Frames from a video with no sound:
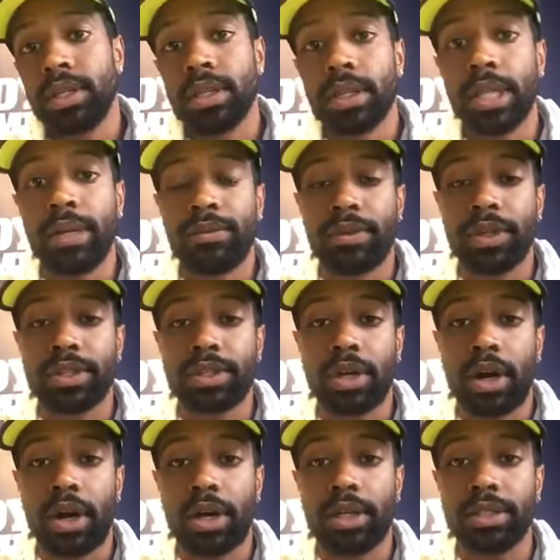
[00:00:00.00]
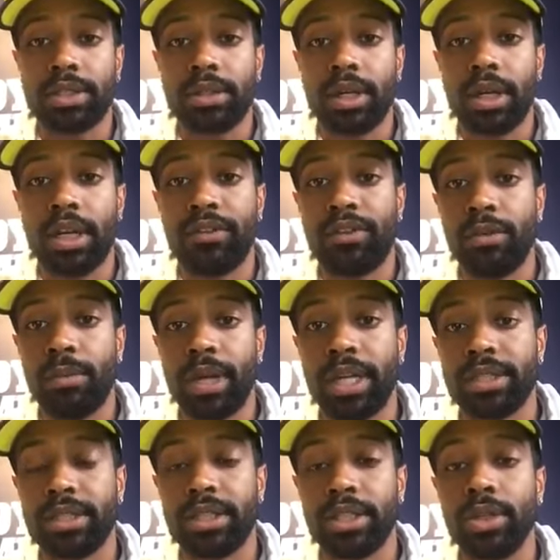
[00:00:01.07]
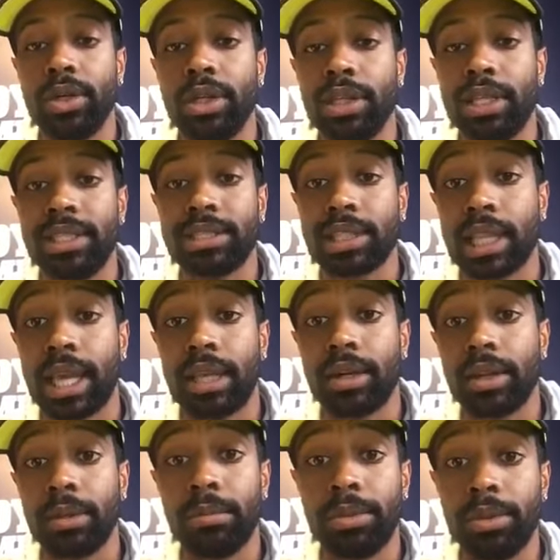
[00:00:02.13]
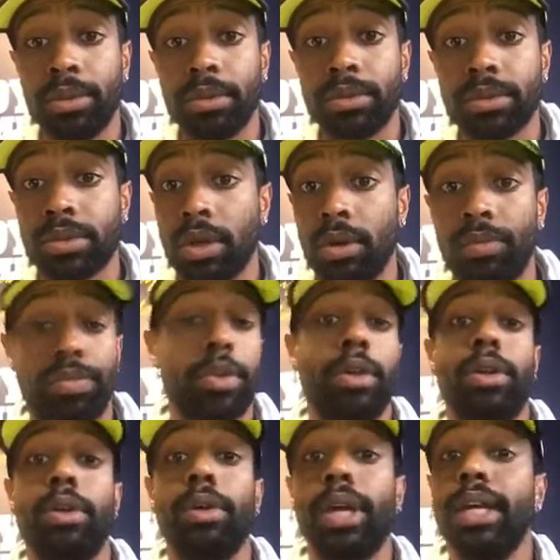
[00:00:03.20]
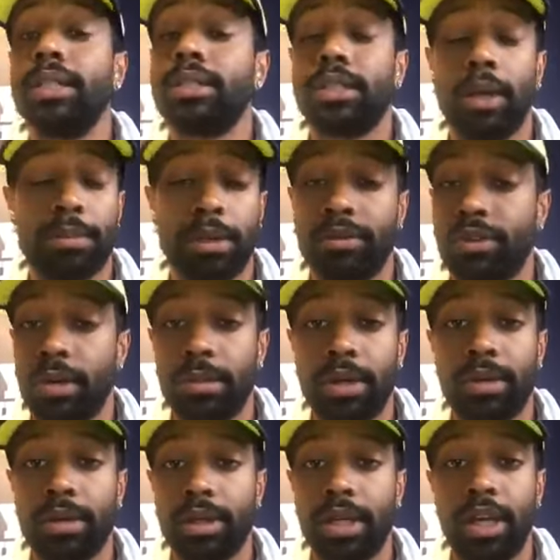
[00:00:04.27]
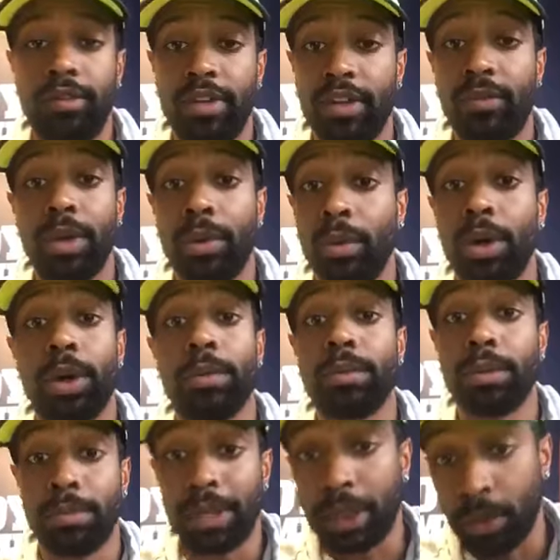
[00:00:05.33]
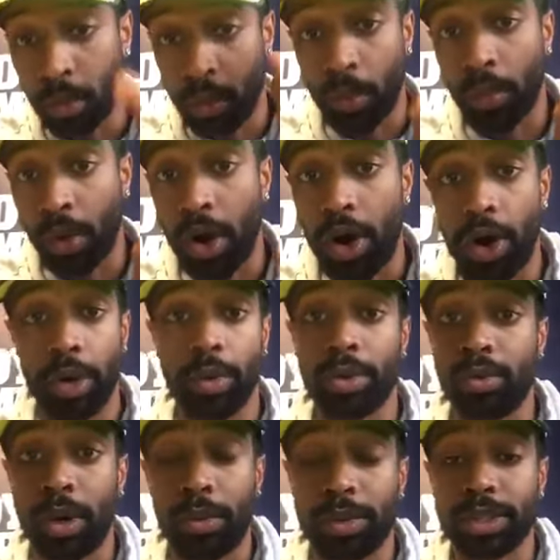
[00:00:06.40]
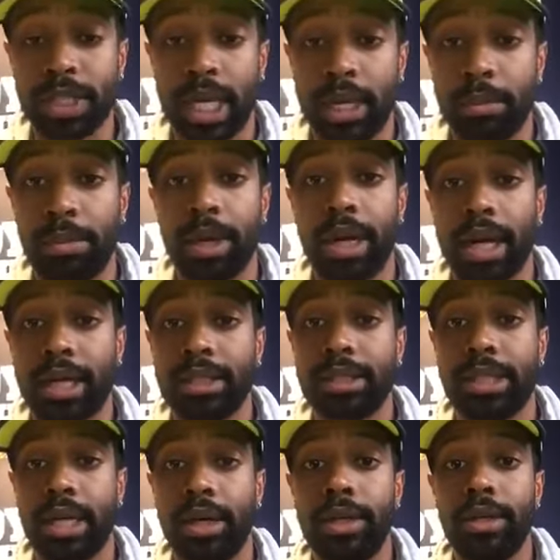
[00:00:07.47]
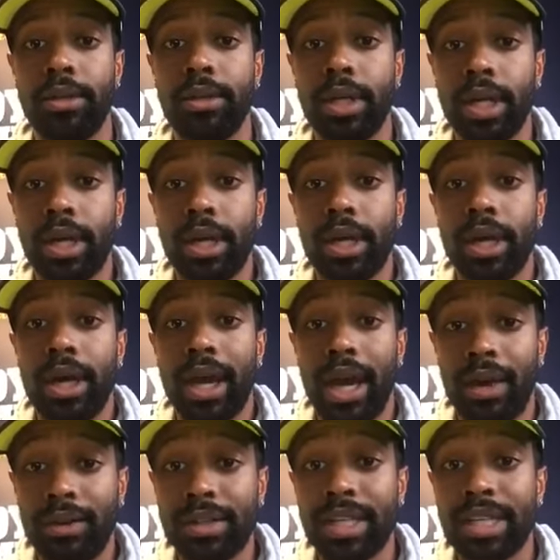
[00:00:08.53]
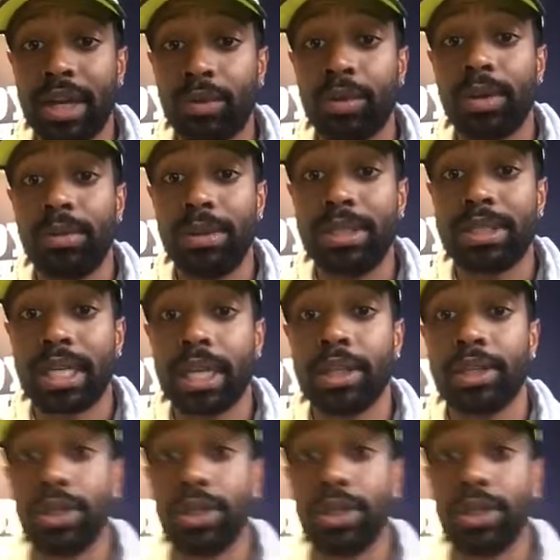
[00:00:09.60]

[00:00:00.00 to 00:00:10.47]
leap for the stars, and if you miss, you'll at least land on the moon. So you'll get something from it, even if we were to be wrong with what we're saying. But I can tell you everything that we've been telling